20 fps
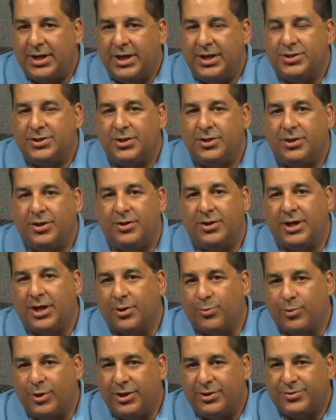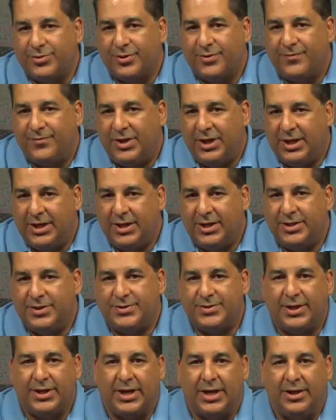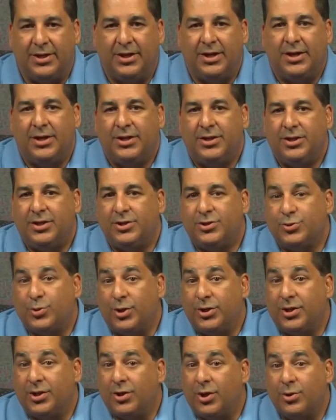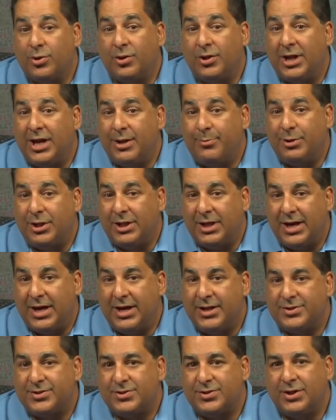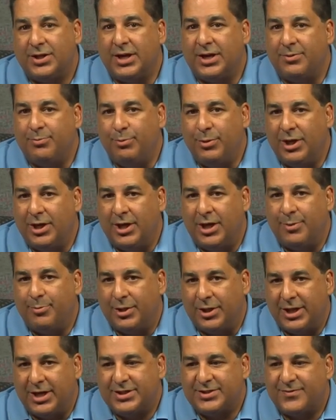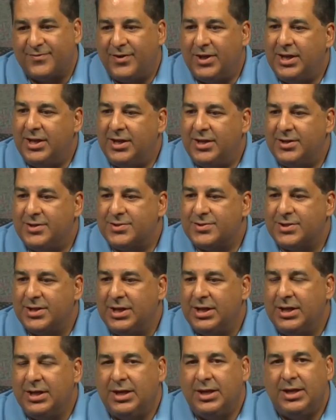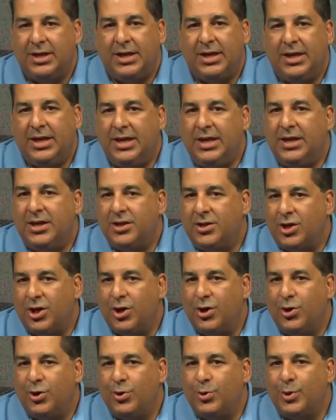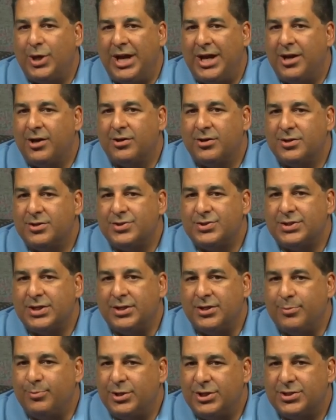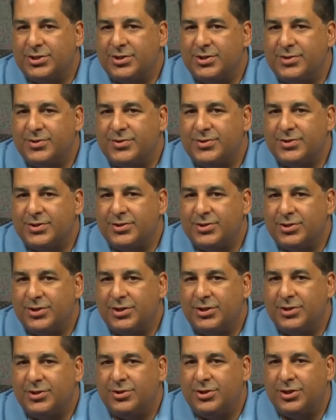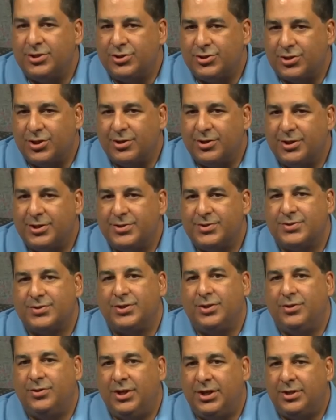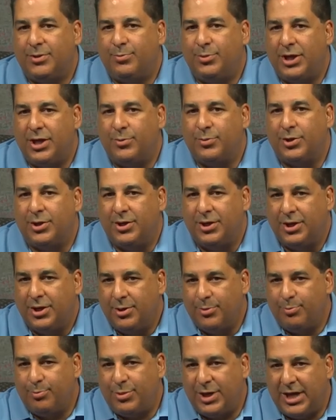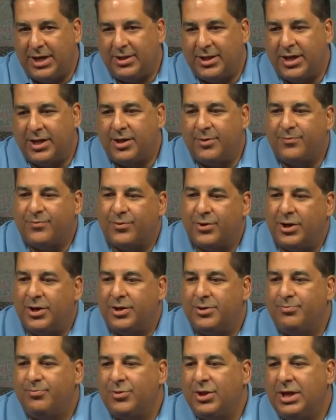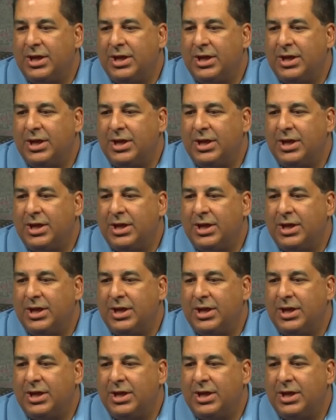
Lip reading: agent, you got realtor fees, you join the local MLS, you got MLS fees, E&O, errors and omissions insurance. You need to be able to pay that up front.